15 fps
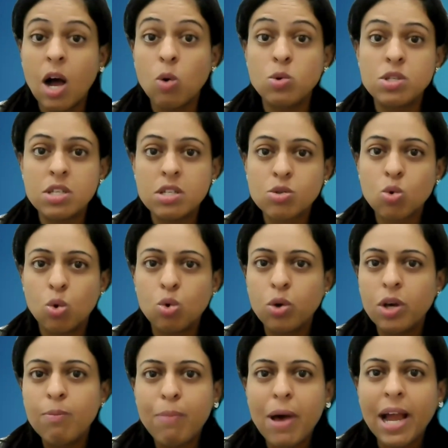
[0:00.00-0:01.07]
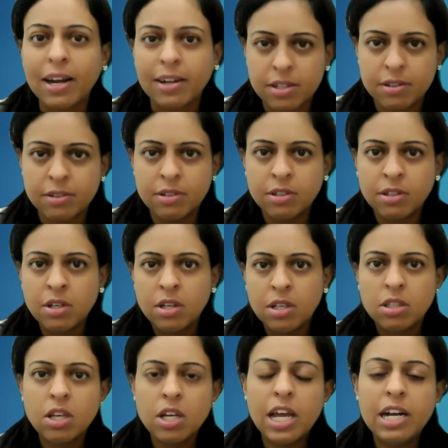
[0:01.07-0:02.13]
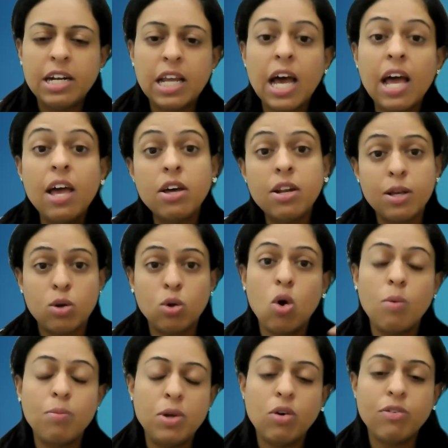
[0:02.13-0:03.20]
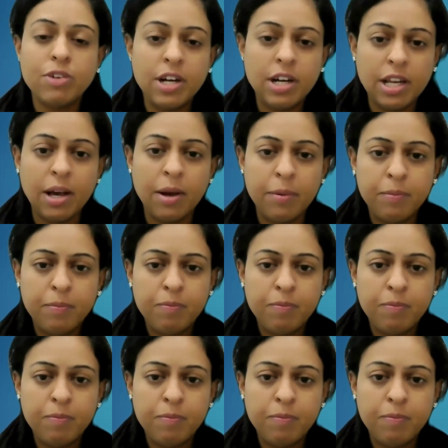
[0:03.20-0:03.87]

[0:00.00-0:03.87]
How is this going to impact the entire economy of India?